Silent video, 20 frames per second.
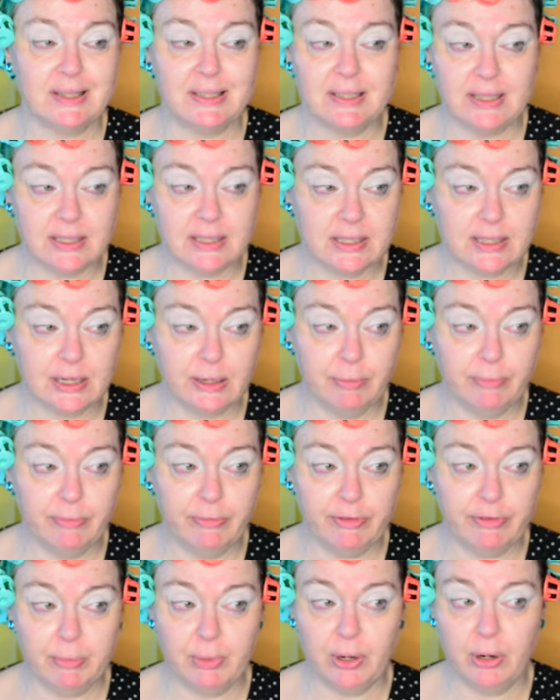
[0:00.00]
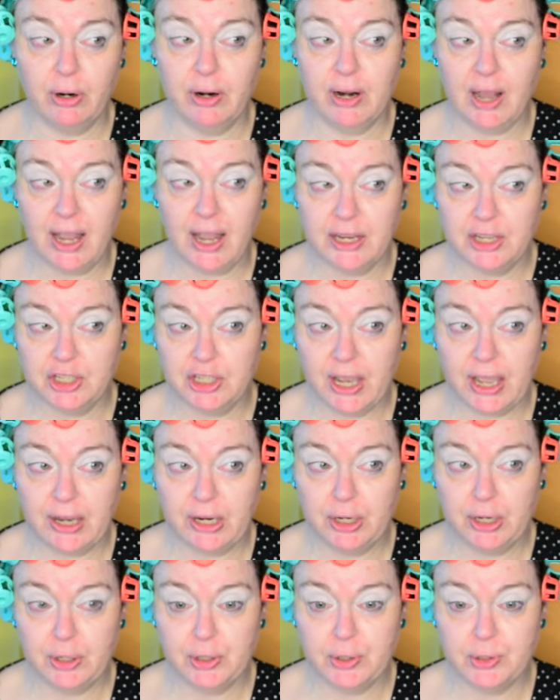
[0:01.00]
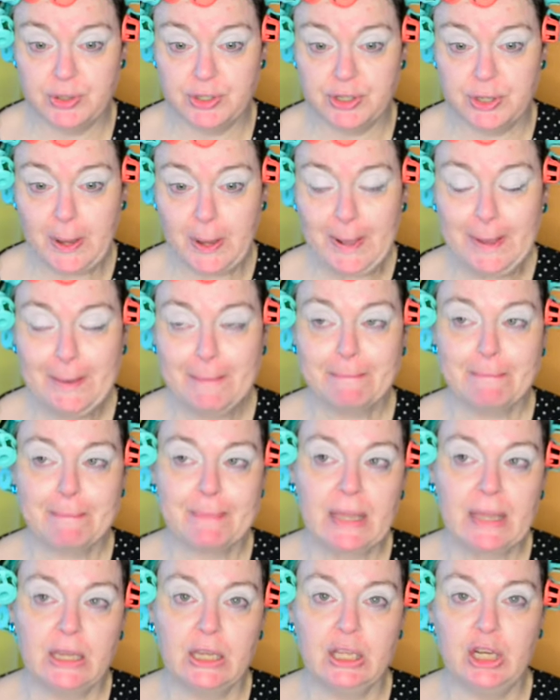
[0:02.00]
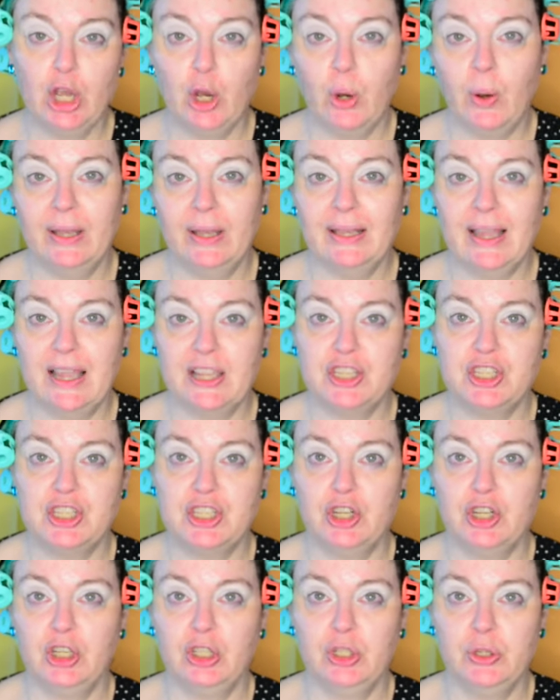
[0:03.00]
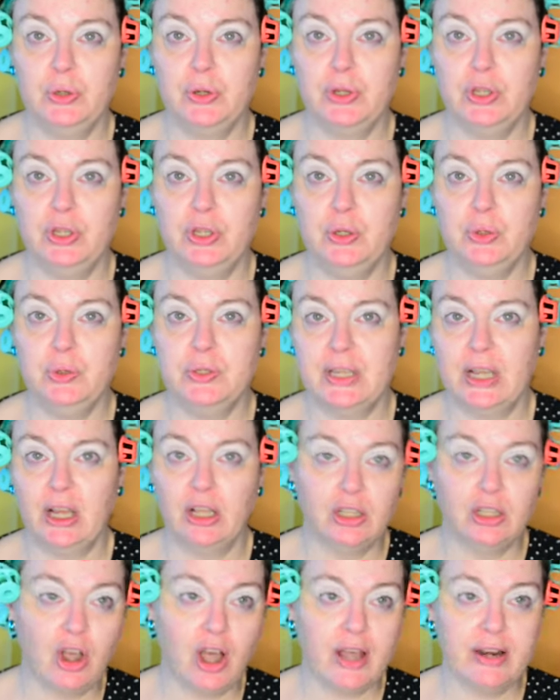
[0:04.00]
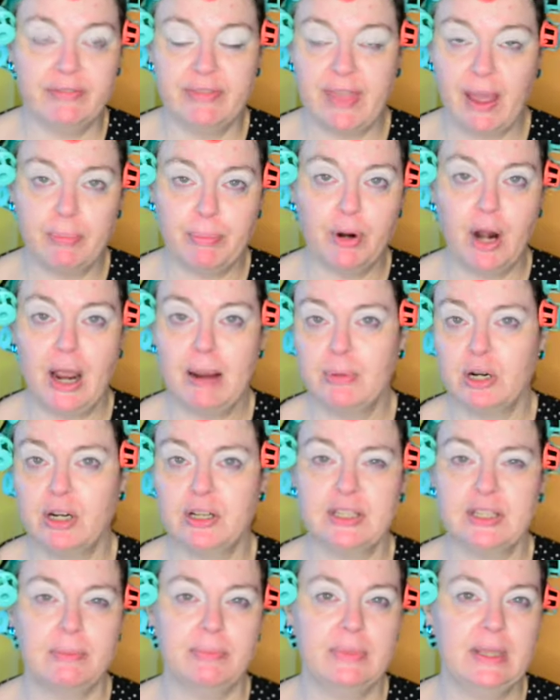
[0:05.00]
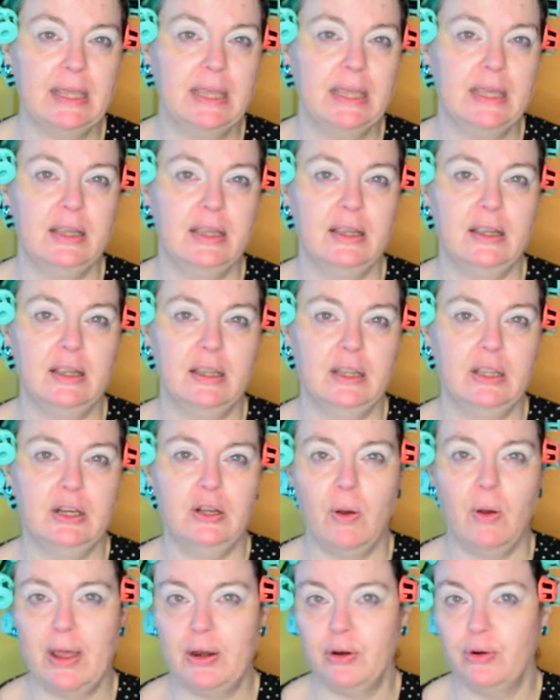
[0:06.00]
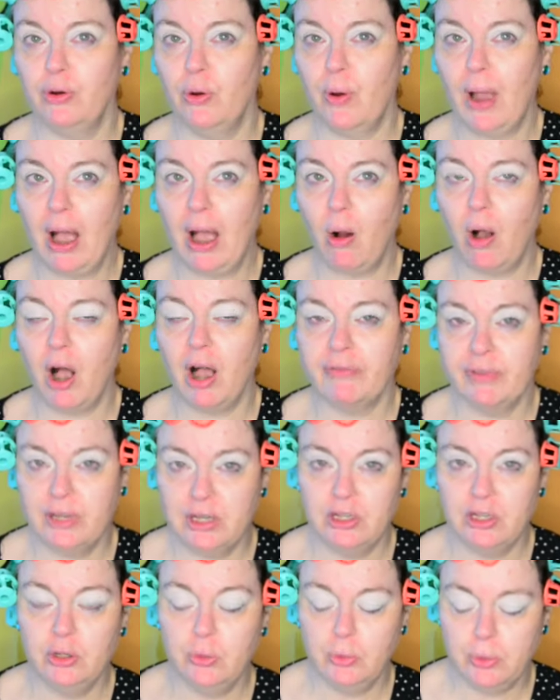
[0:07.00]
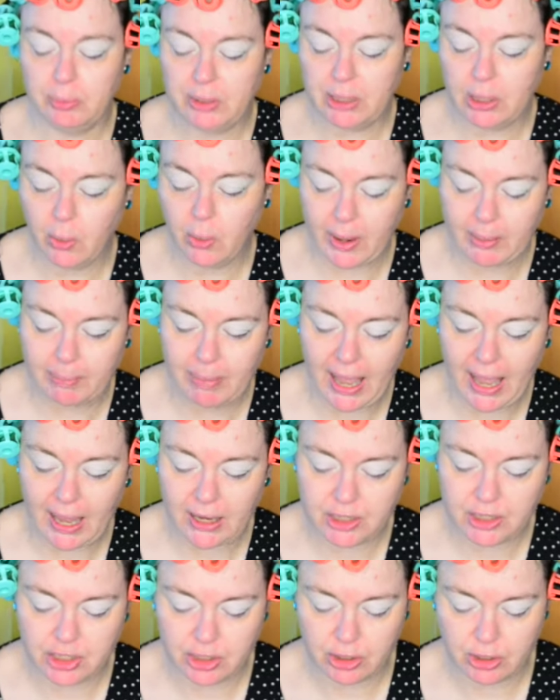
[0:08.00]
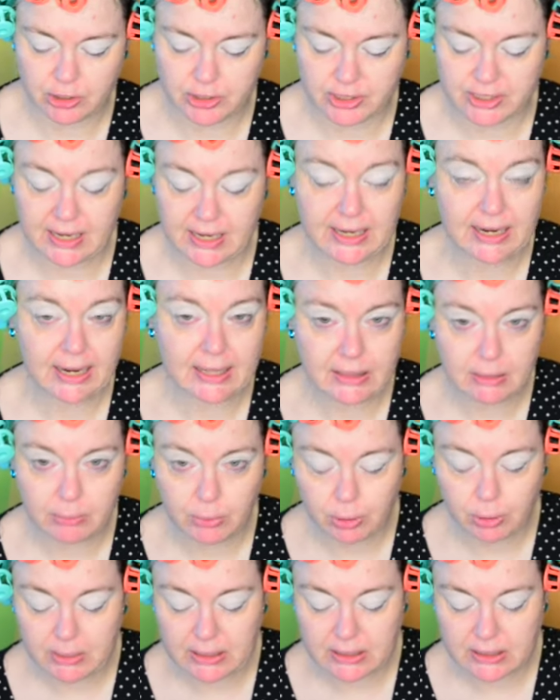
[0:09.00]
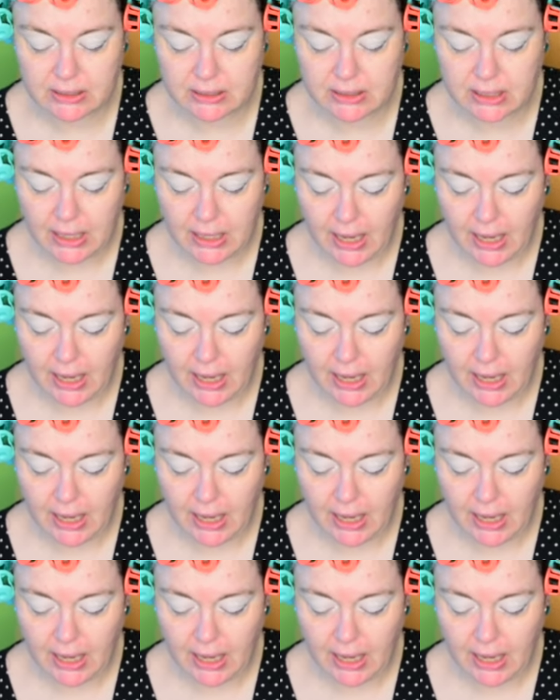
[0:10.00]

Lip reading: system from her in eyeshadows, you know, unless you're using a lot of that primer or something, you know, I don't know how often you would be going back to her site at the moment.